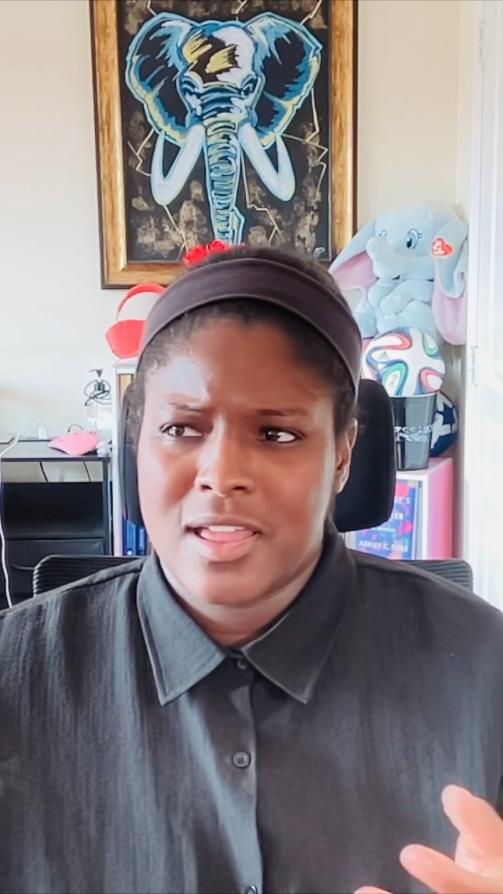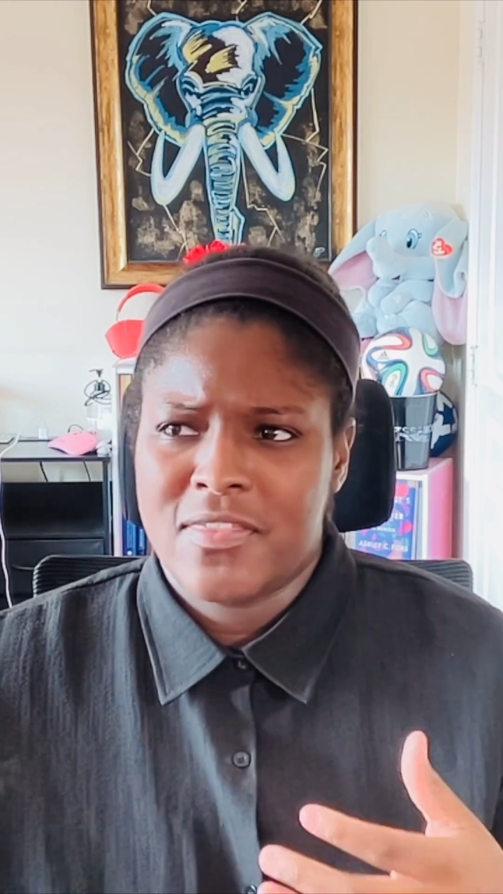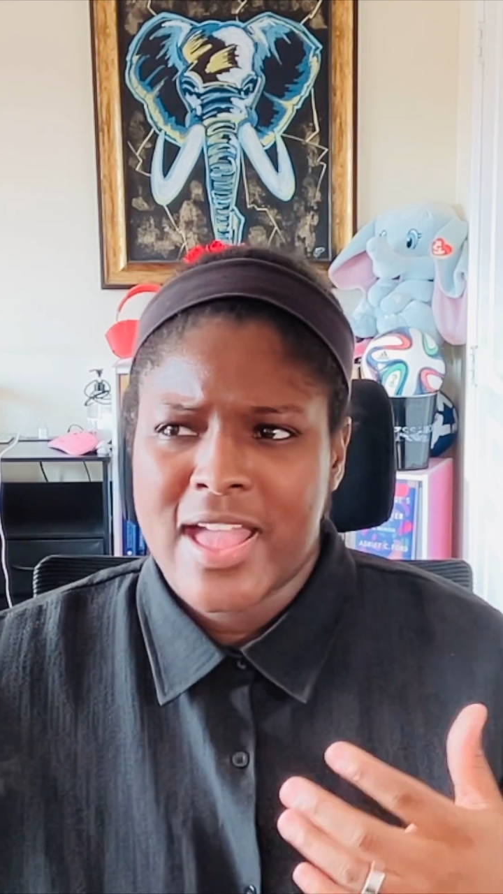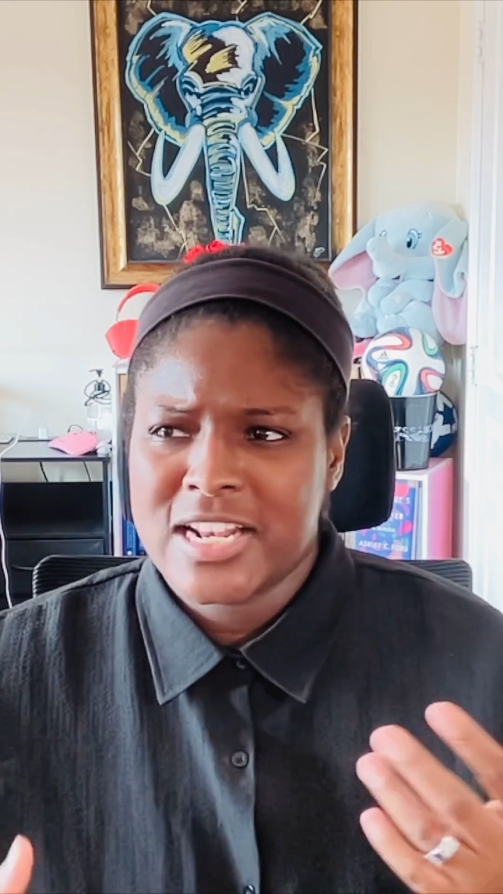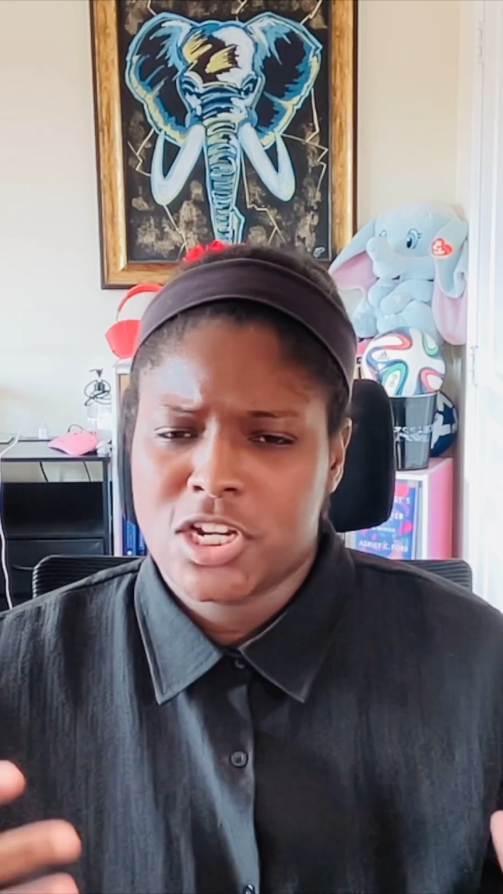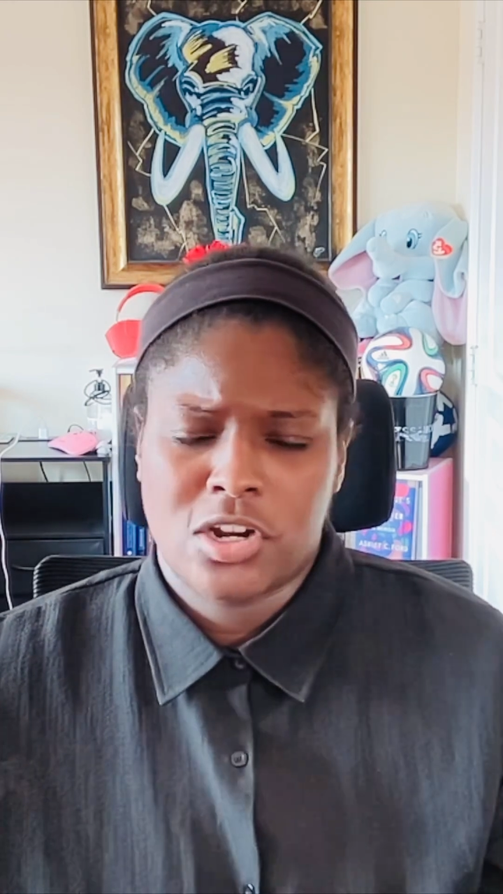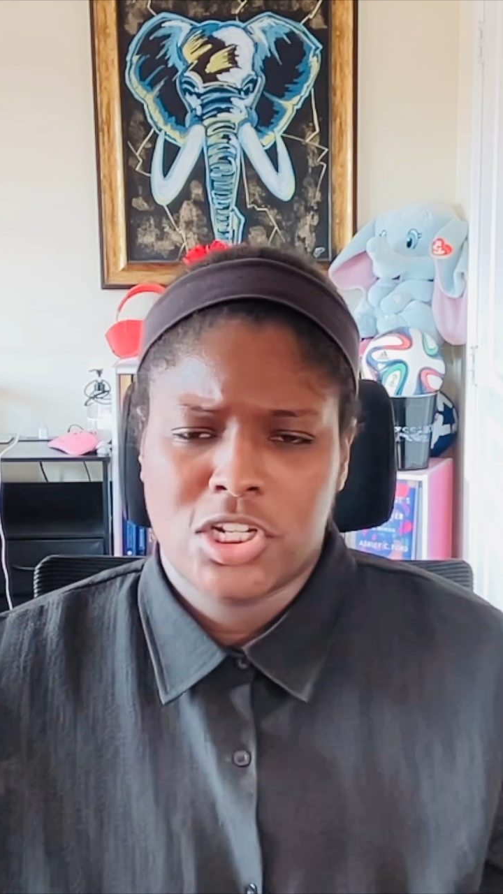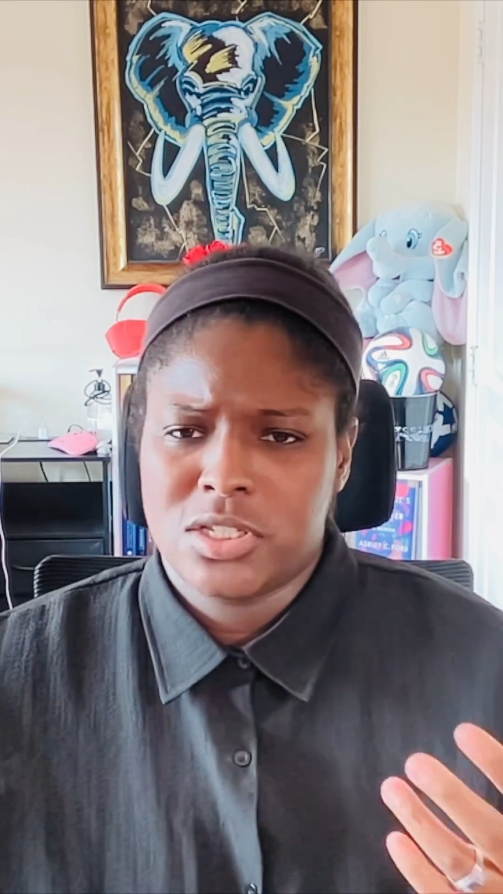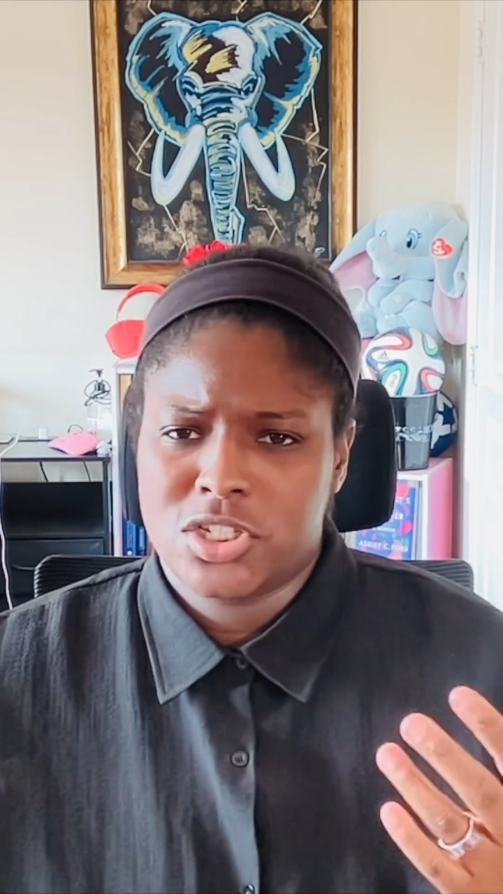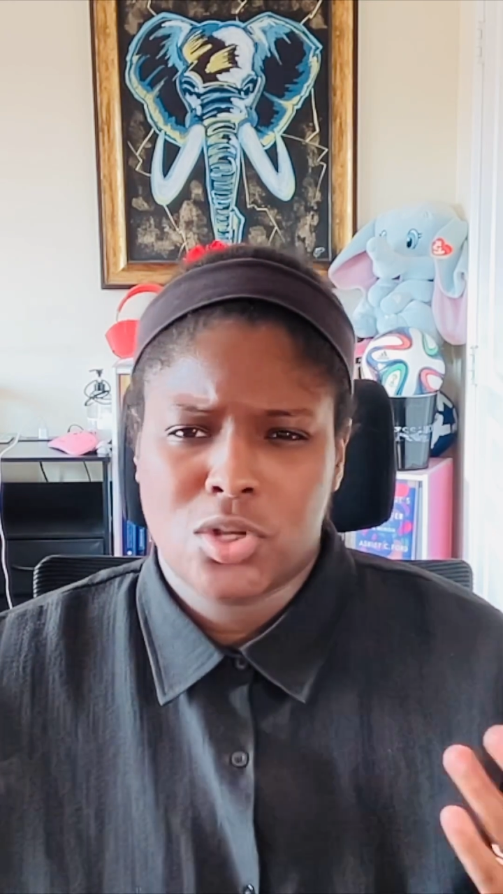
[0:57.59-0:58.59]
and that turned
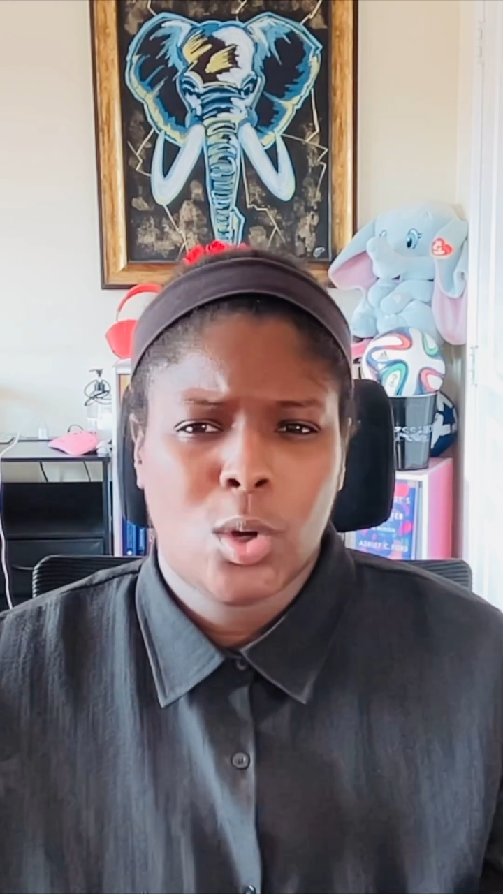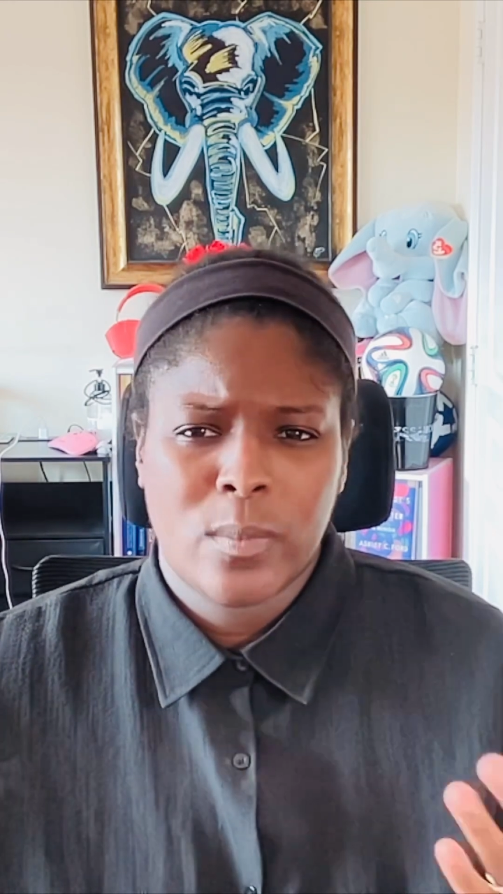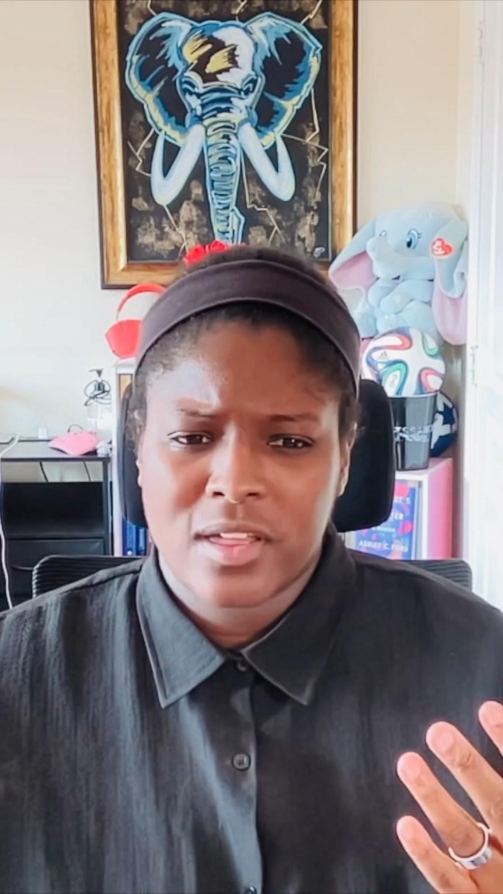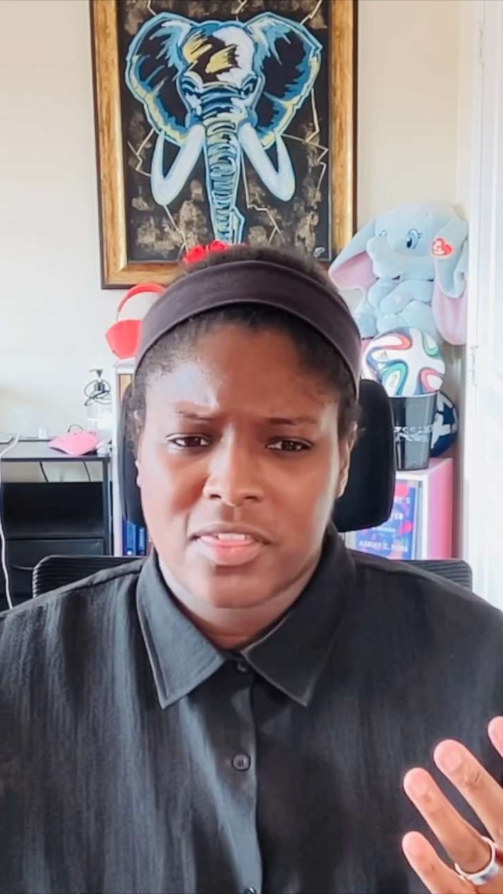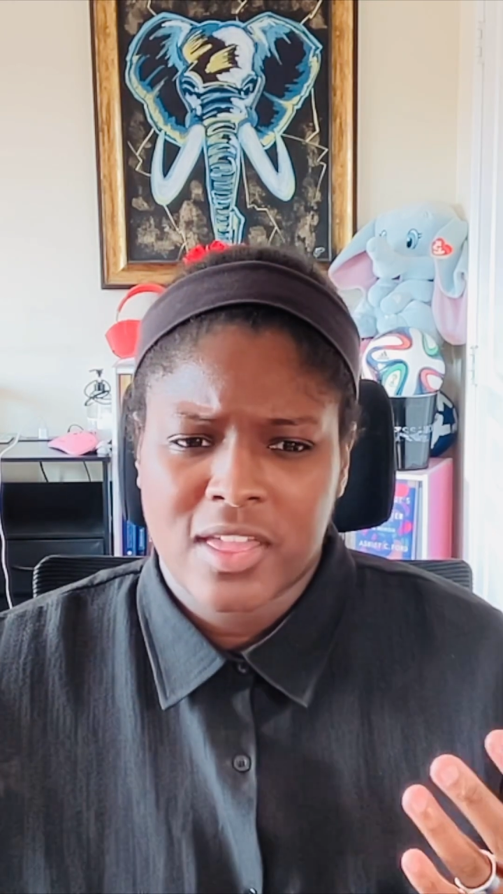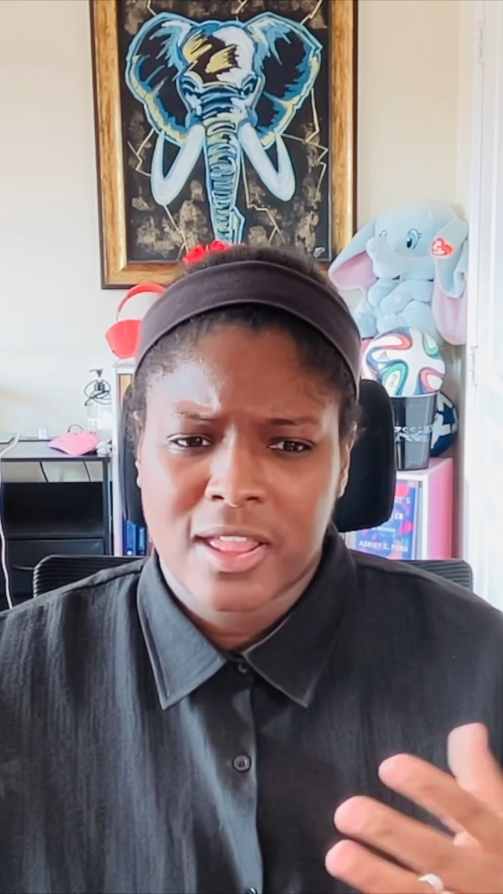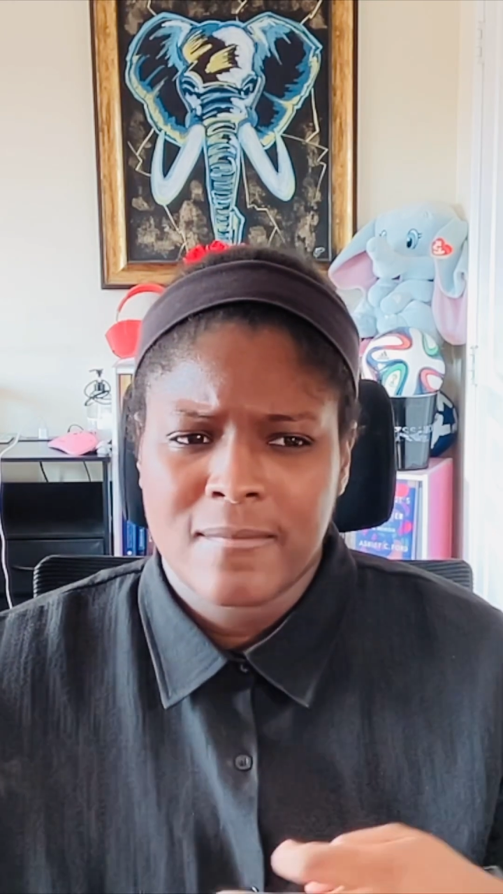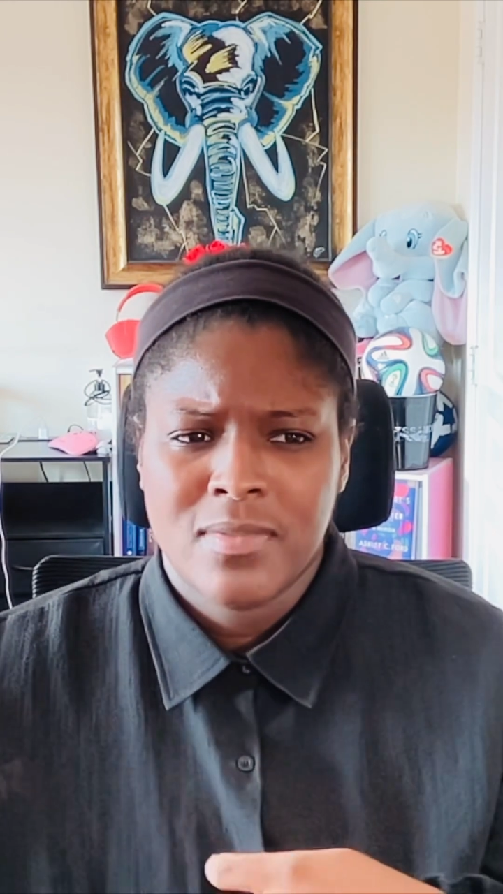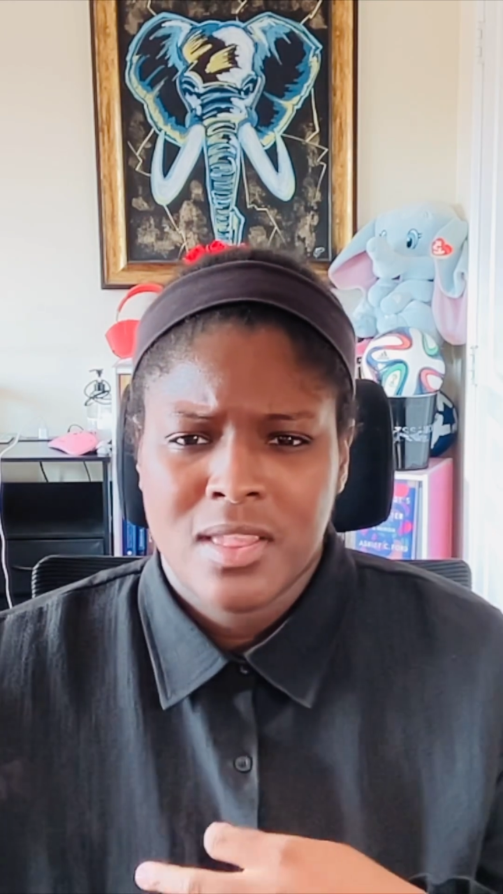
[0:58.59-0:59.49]
into this whole big thing.